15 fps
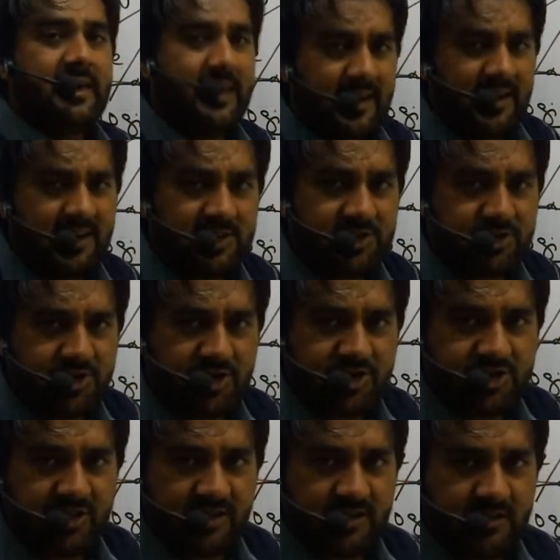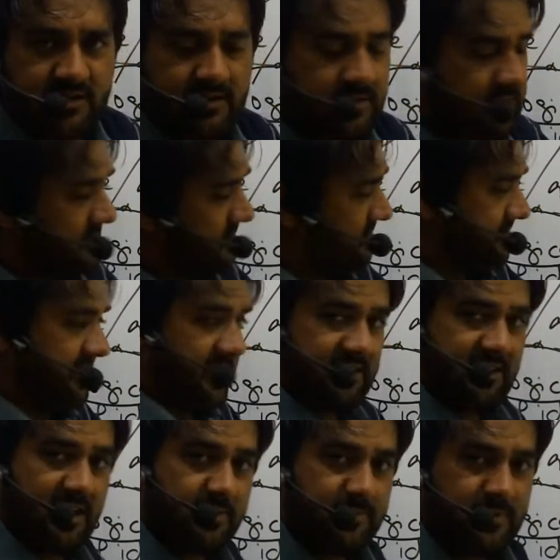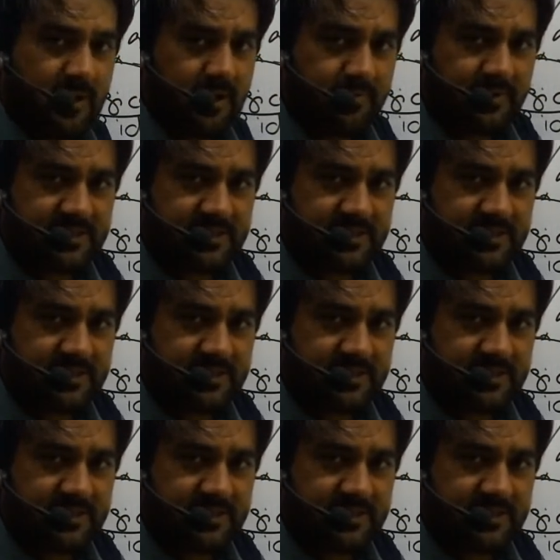English teacher, Dr. Habibullah